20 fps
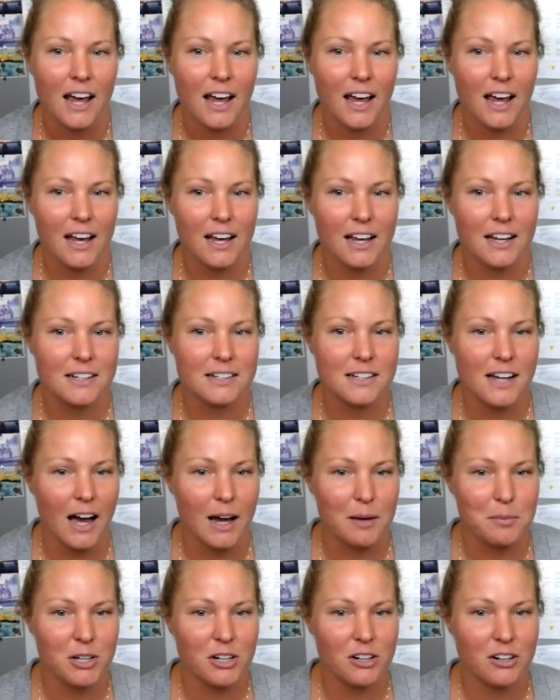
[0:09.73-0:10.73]
And
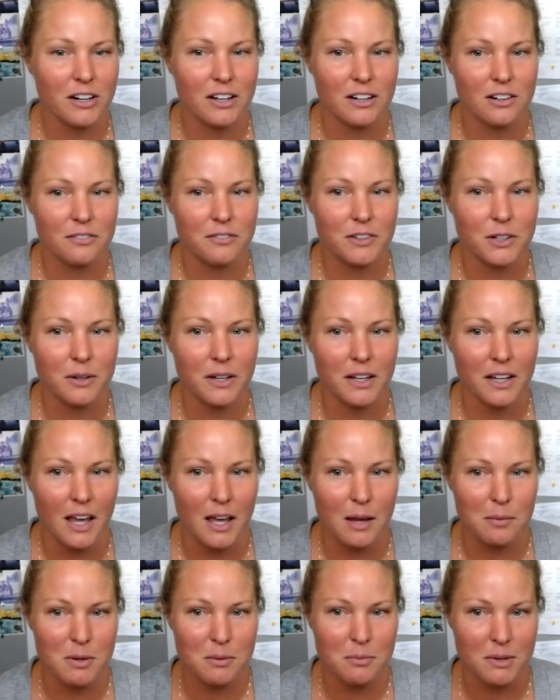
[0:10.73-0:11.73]
I'm here interviewing
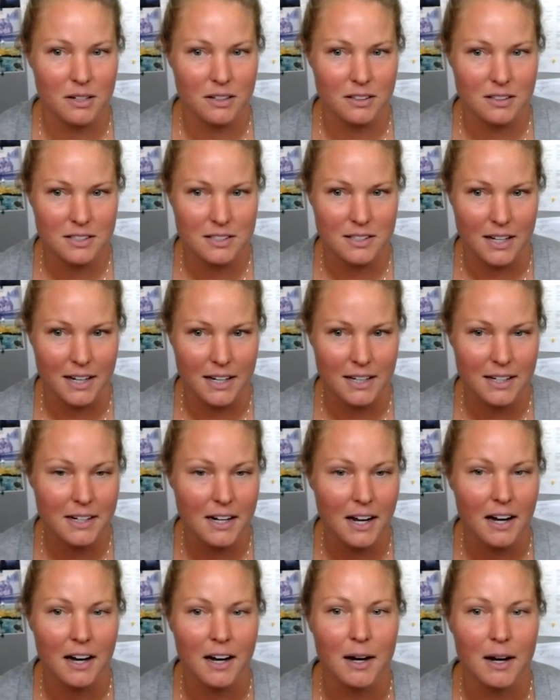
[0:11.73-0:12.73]
Amy Middlestead.
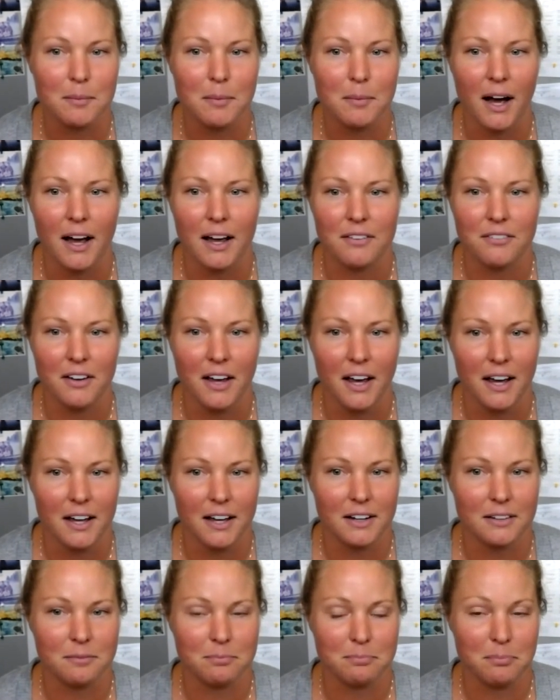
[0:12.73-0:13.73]

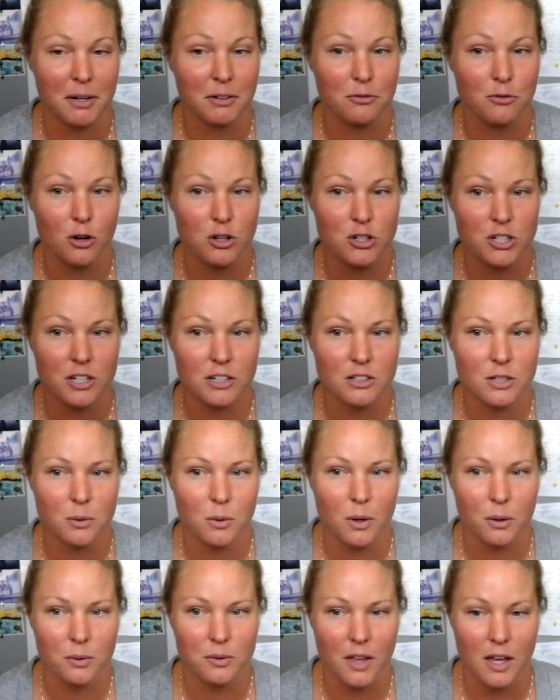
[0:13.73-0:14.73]
I've been fortunate to
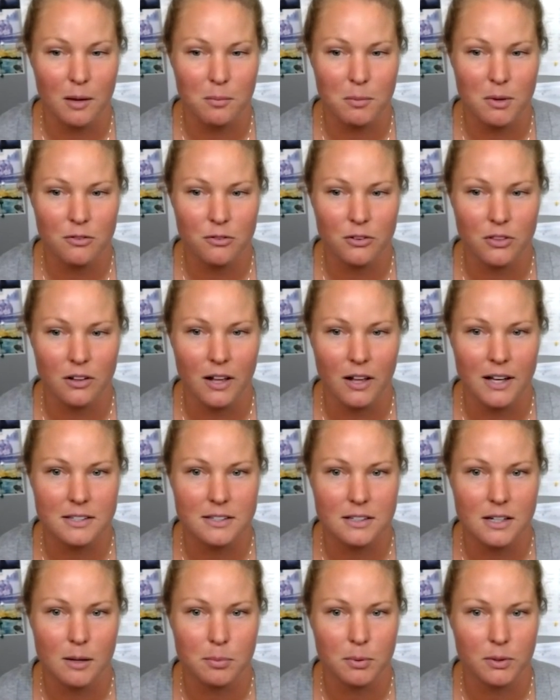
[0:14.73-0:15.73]
work with Amy for the
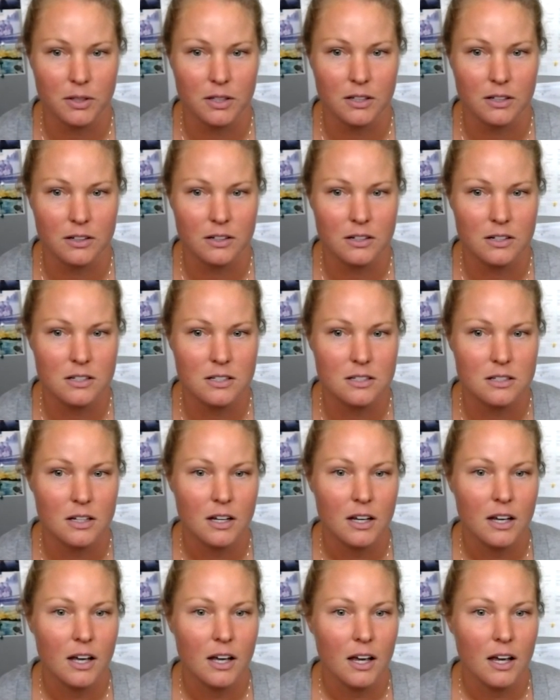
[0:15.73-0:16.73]
last couple years
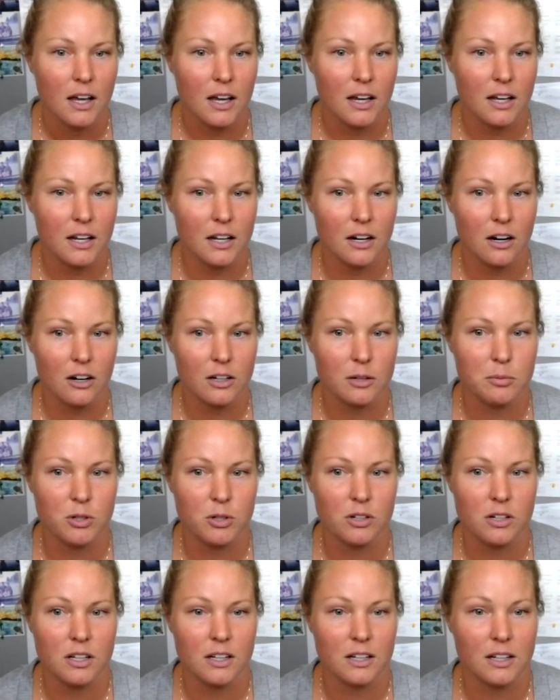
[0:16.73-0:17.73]
in our
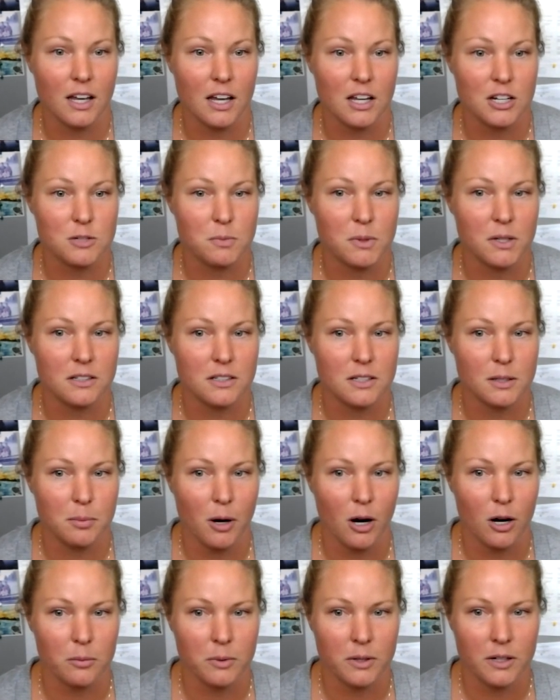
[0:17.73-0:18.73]
community engagement
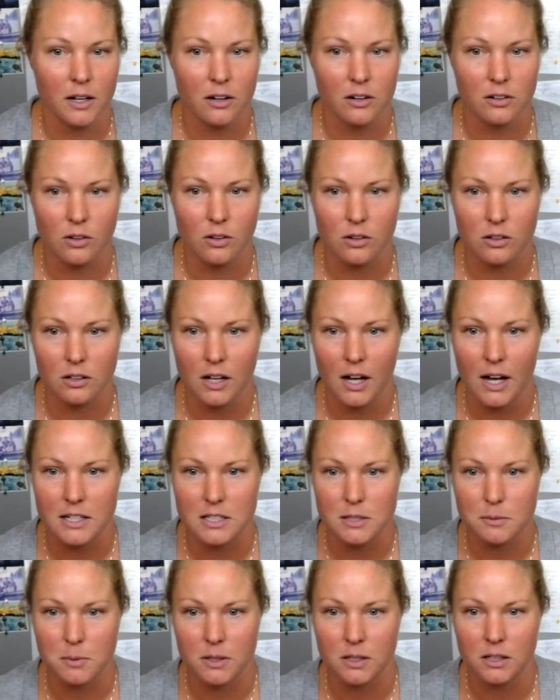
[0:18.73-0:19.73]
department at our local
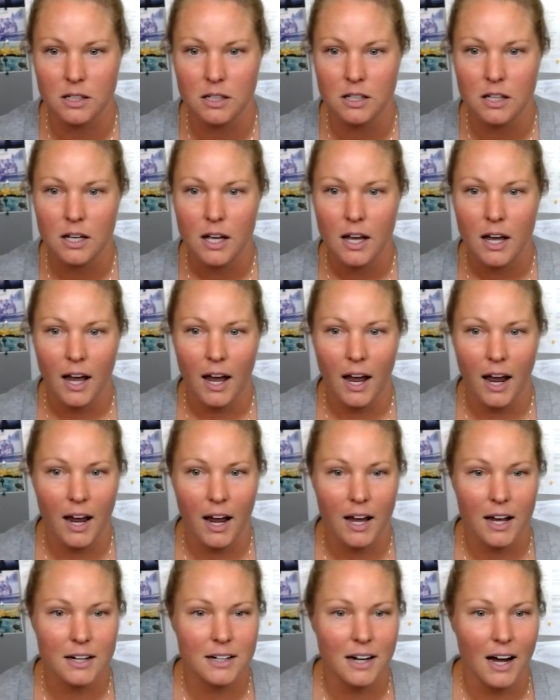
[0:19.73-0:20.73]
hospital.
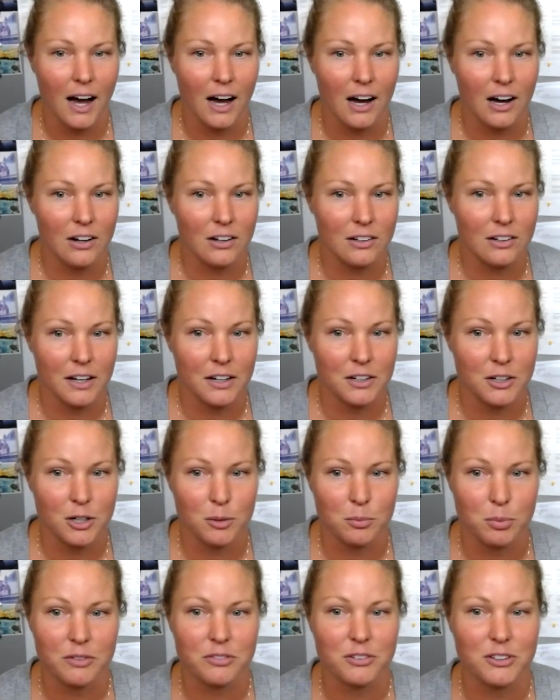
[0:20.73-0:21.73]
And I'll let her
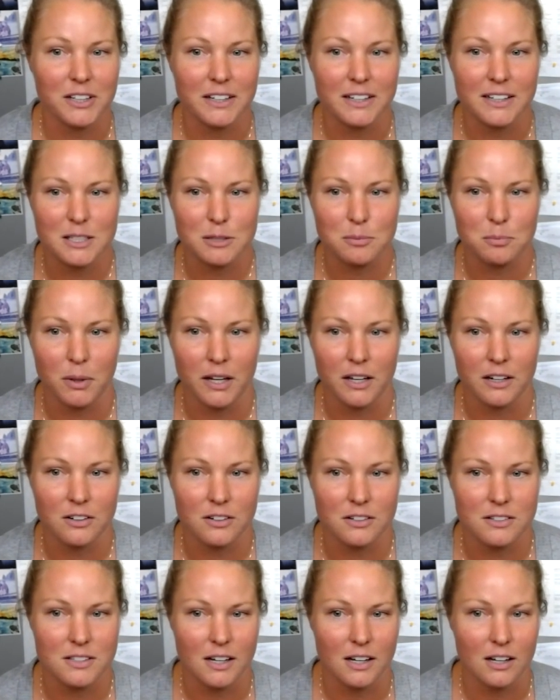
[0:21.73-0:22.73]
briefly explain
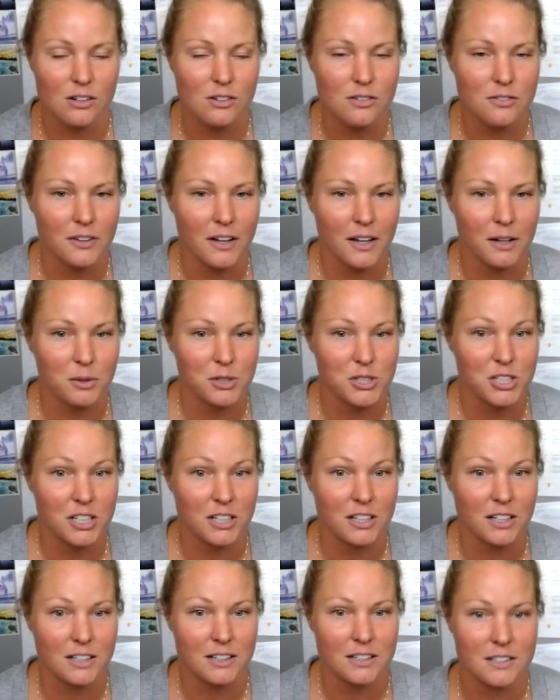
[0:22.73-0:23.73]
herself and what she
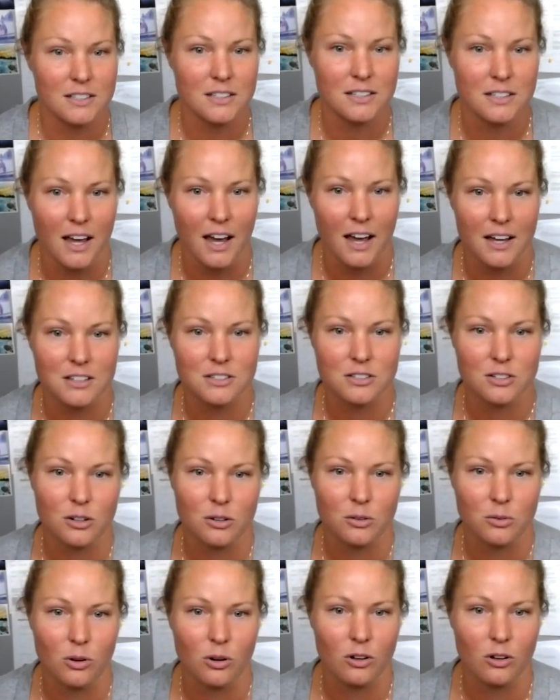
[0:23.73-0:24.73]
does as
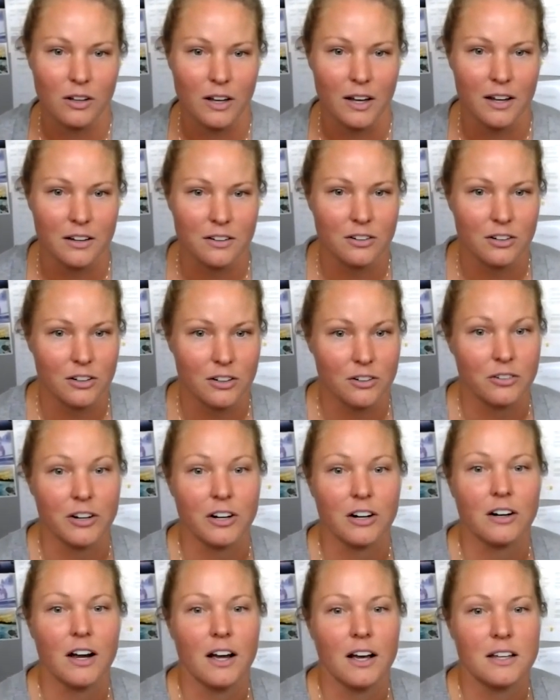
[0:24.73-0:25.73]
her role and her
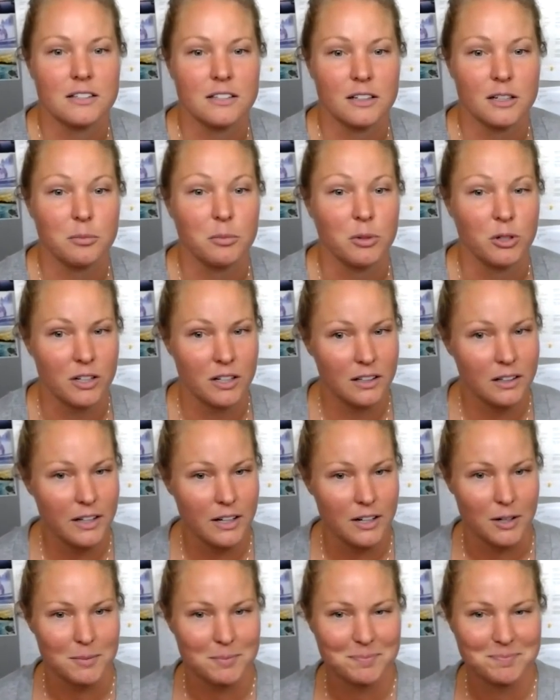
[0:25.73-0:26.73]
career as a community
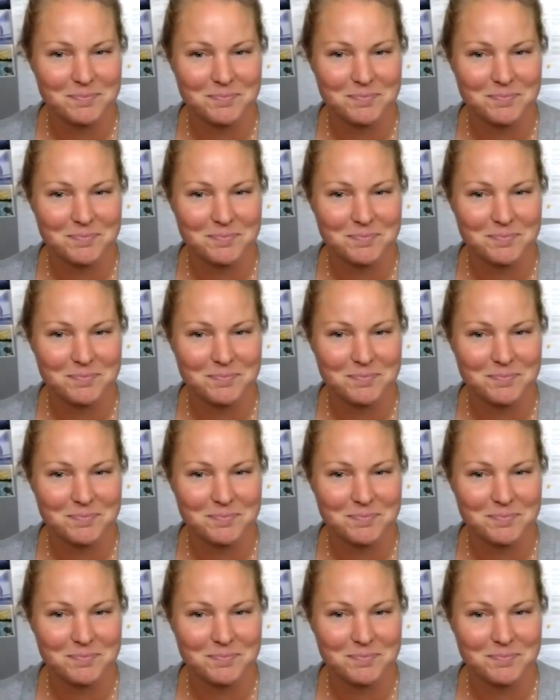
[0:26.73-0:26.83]
leader.